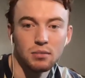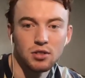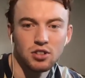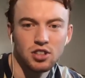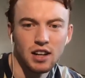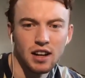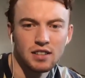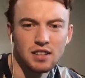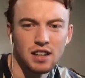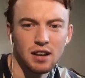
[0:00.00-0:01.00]
So shout
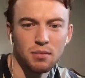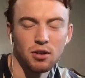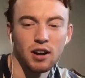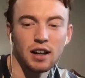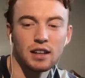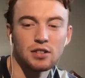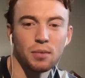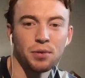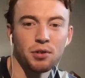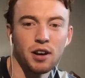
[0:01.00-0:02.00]
outs to him. All right,
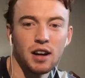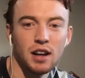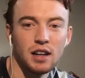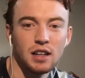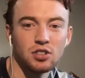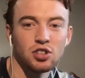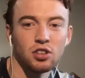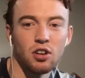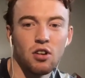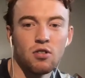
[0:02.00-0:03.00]
top 3,
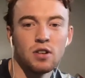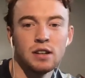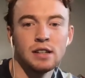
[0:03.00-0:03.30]
Geelong.